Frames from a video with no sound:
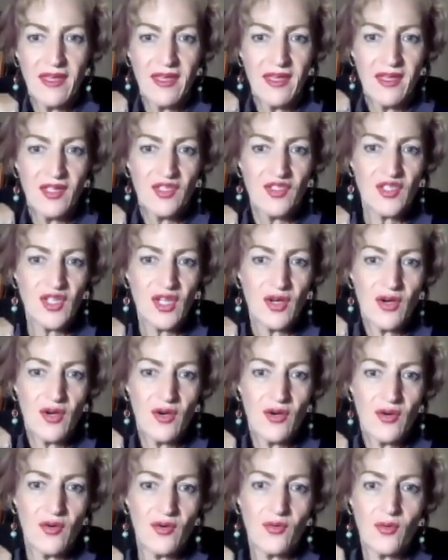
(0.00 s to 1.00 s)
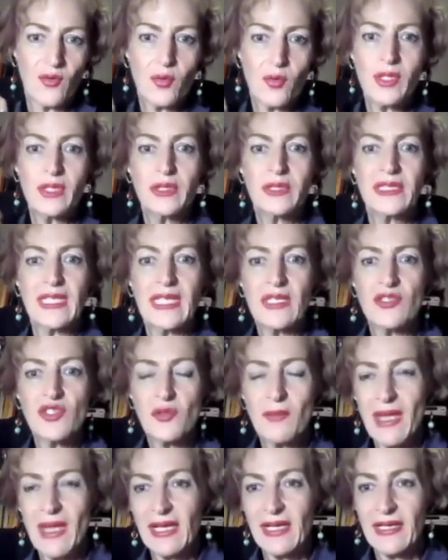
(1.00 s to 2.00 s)
So we'll need to
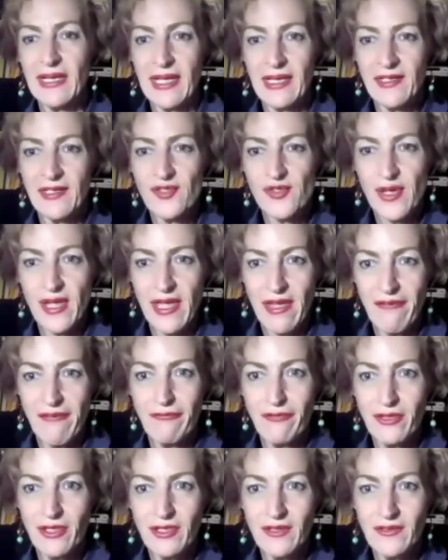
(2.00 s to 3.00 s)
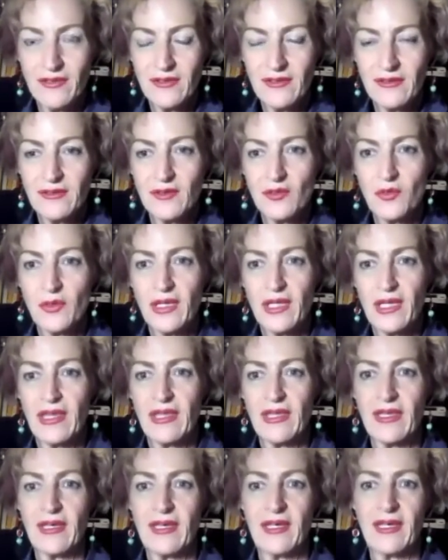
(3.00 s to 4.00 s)
make an extra effort with
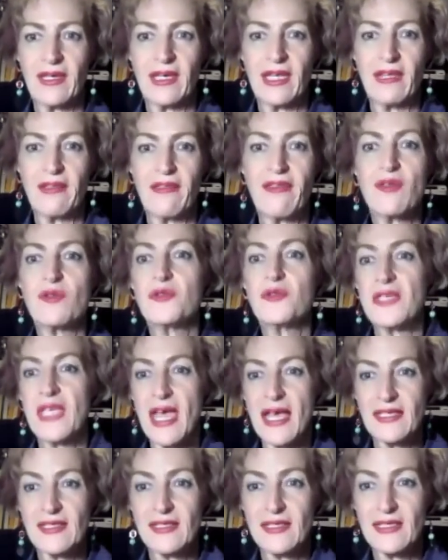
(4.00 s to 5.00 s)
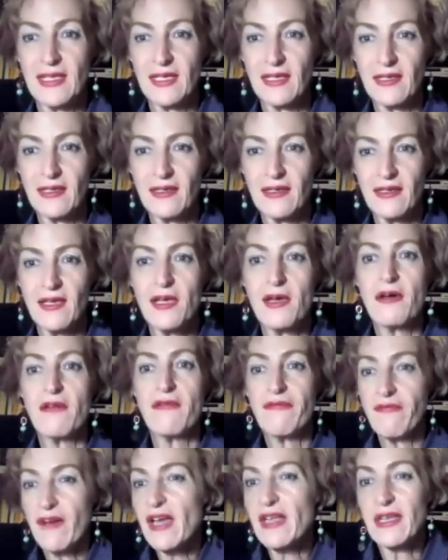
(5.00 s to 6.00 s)
enthusiastic
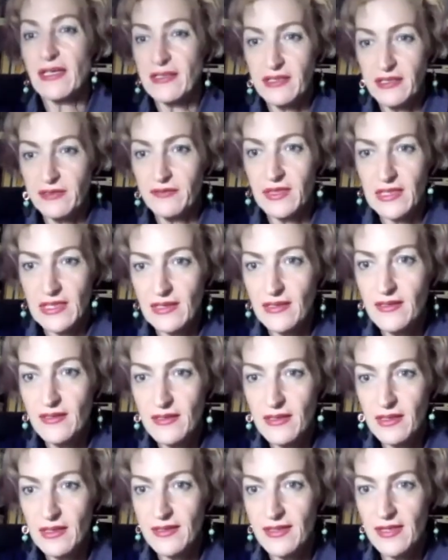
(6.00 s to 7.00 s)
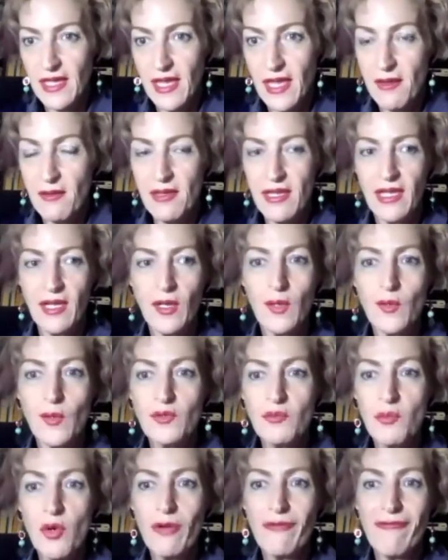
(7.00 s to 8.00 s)
fun activities, let's say, include
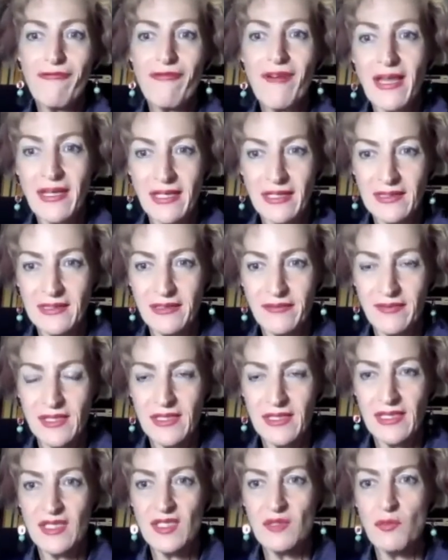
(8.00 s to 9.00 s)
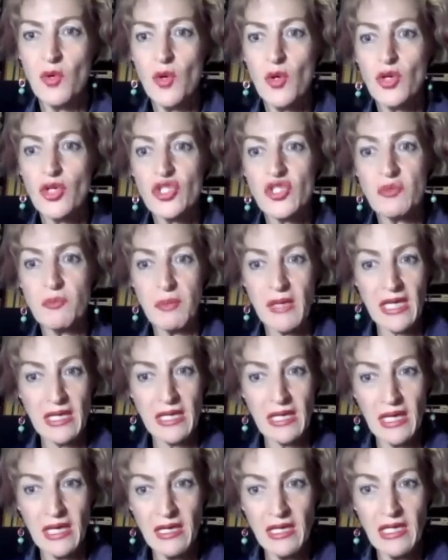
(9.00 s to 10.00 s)
more fun activities, more
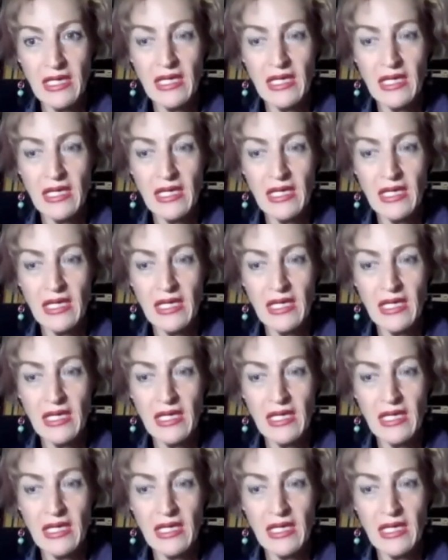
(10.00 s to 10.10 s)
speaking,